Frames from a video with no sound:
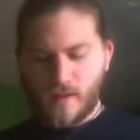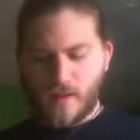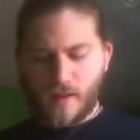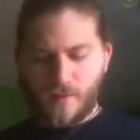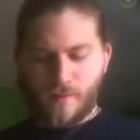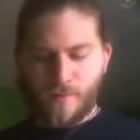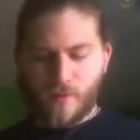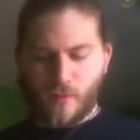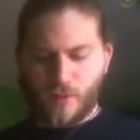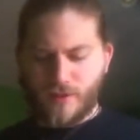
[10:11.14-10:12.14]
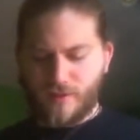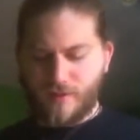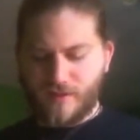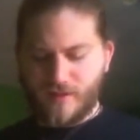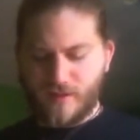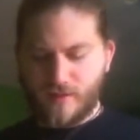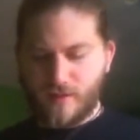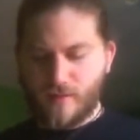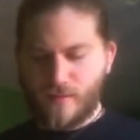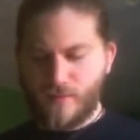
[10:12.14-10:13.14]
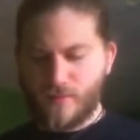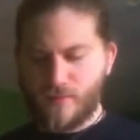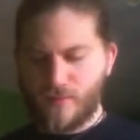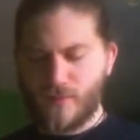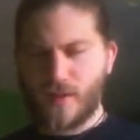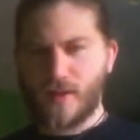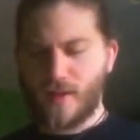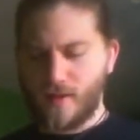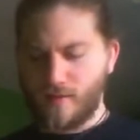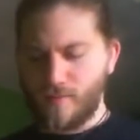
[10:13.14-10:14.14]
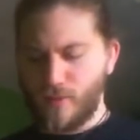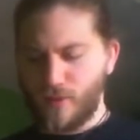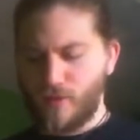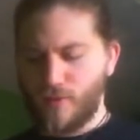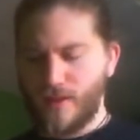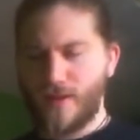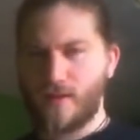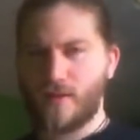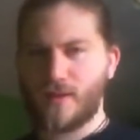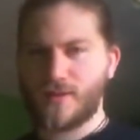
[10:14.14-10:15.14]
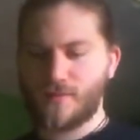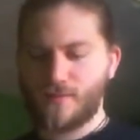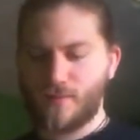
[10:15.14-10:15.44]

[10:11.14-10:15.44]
And what you see in his book quite a lot